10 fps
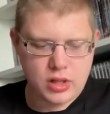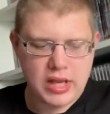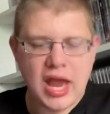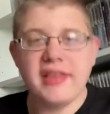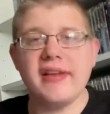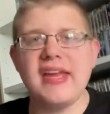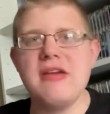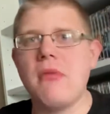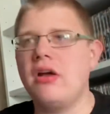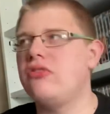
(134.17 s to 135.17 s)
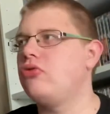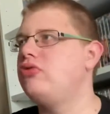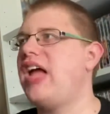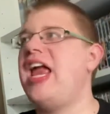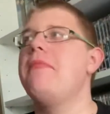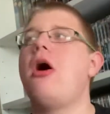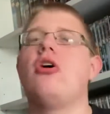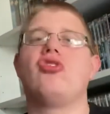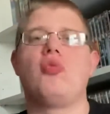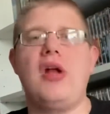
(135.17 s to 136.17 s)
And The Demons, or
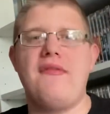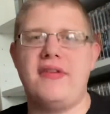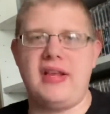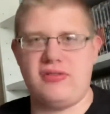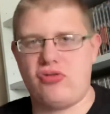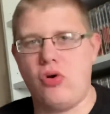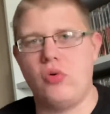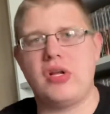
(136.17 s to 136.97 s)
Daemons, whatever it's called.